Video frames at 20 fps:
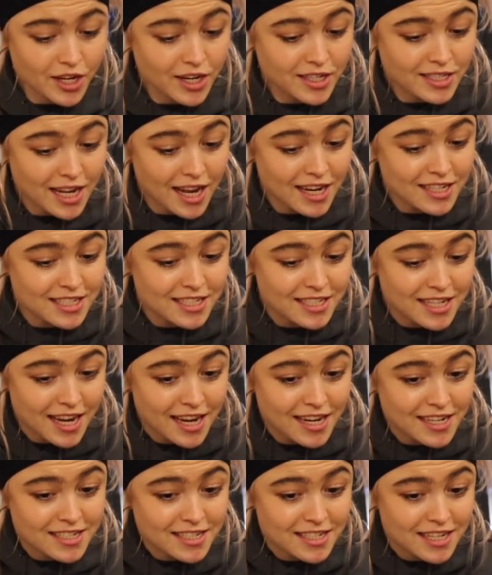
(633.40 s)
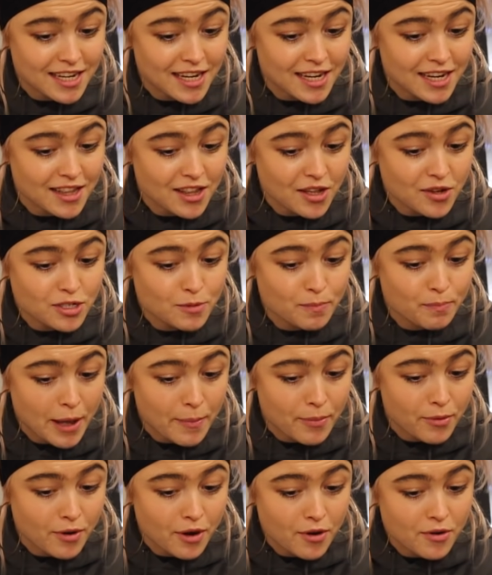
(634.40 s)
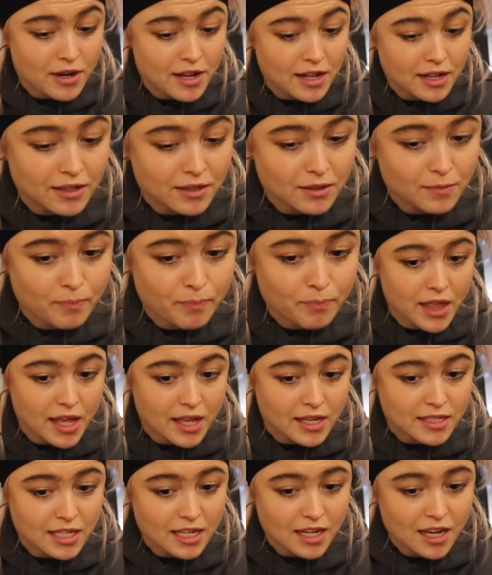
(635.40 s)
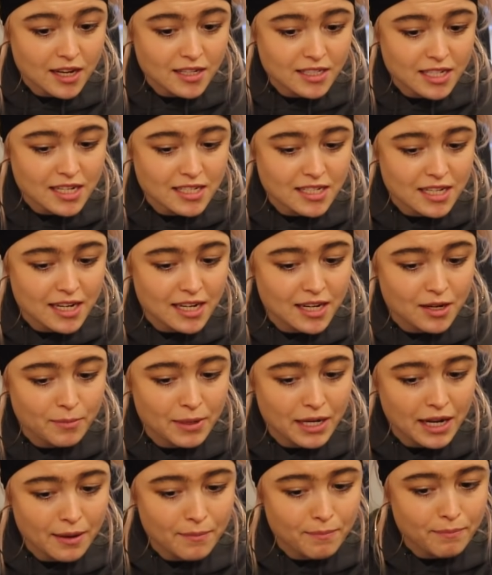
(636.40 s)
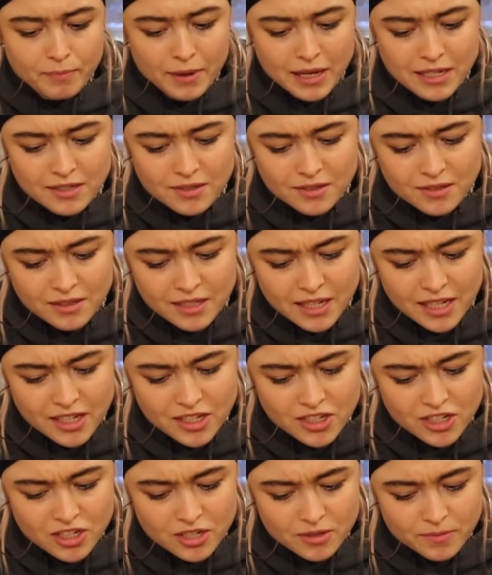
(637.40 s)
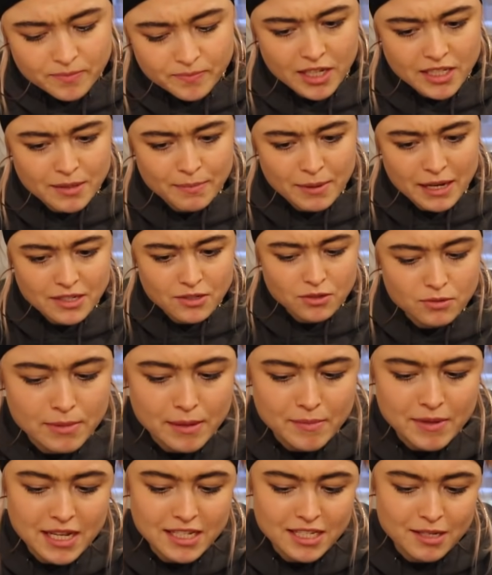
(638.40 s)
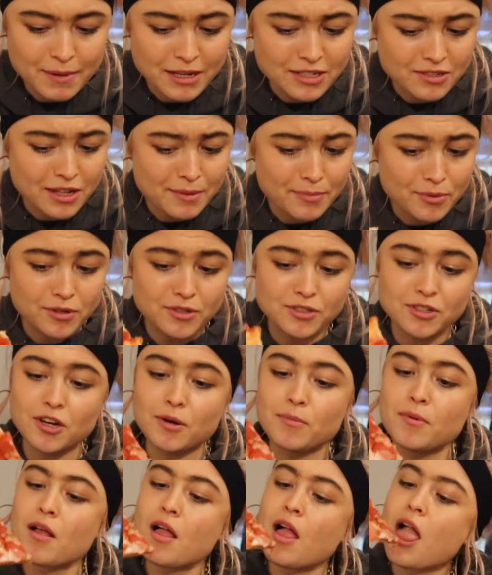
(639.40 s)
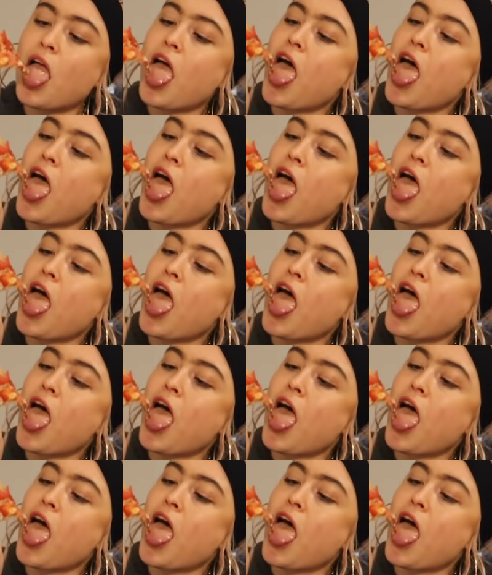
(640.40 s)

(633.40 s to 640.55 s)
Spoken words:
Yeah, it's actually tasty. Those pepperoni little things, they kind of taste a little bit like basil-ish. Is it basil? Maybe that's the basil they put on top.